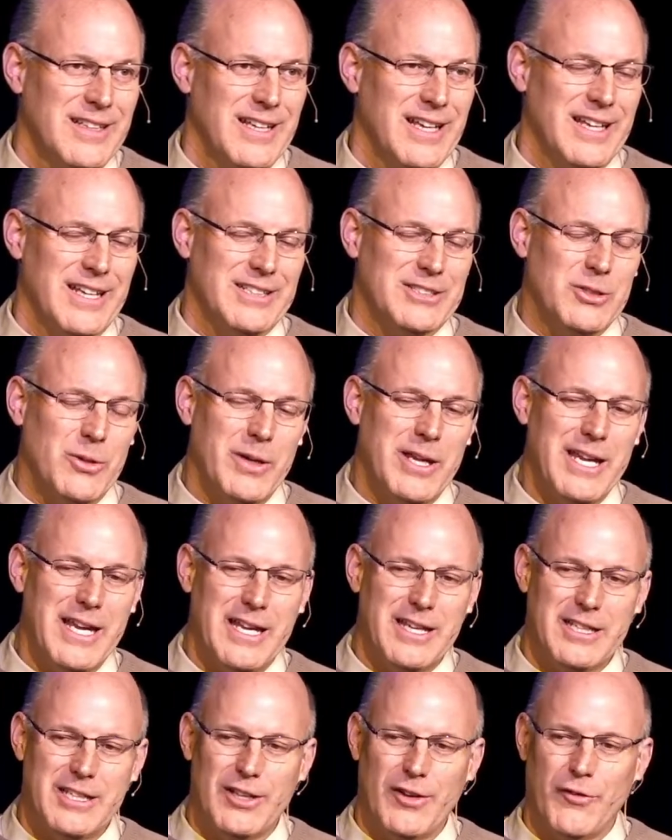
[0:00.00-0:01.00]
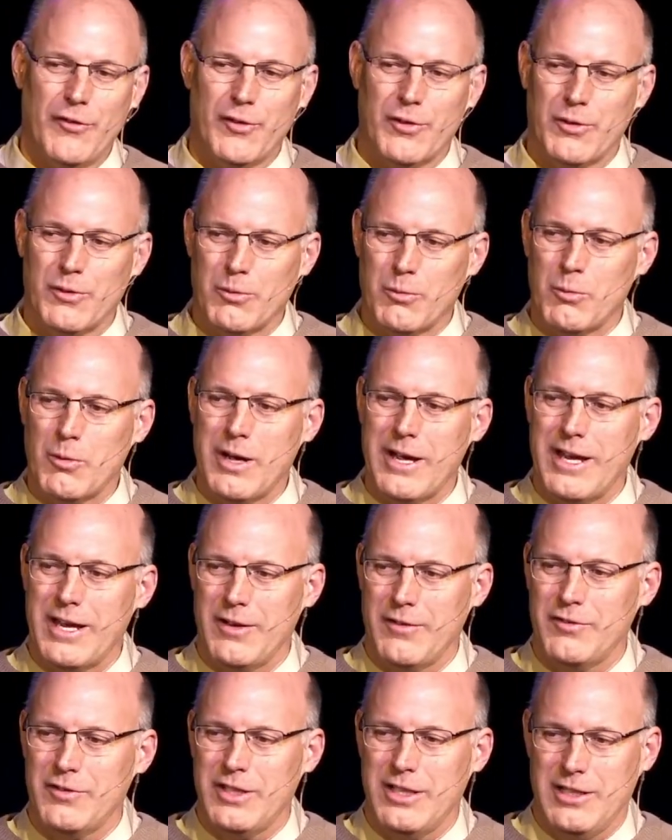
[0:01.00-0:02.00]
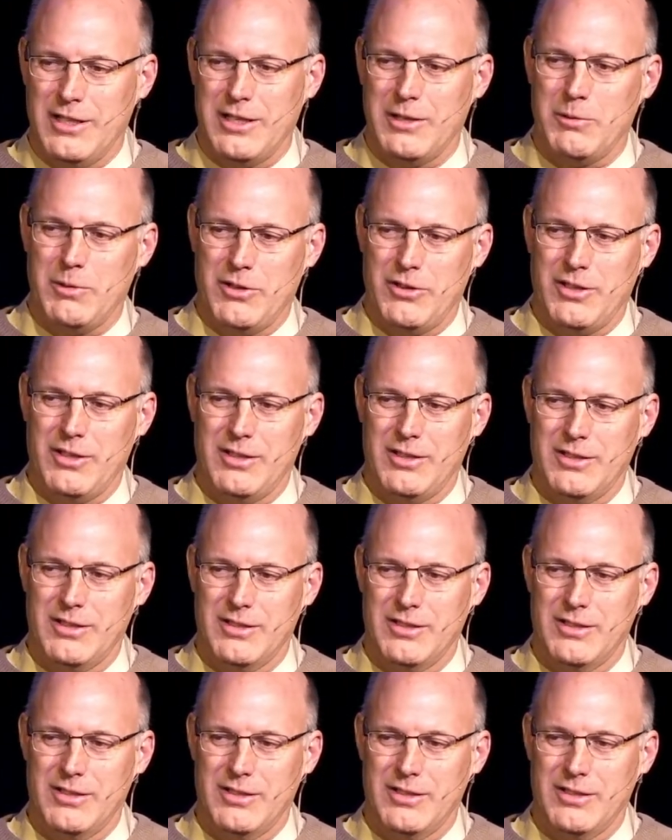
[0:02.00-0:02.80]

And so he had a different way of dealing with it.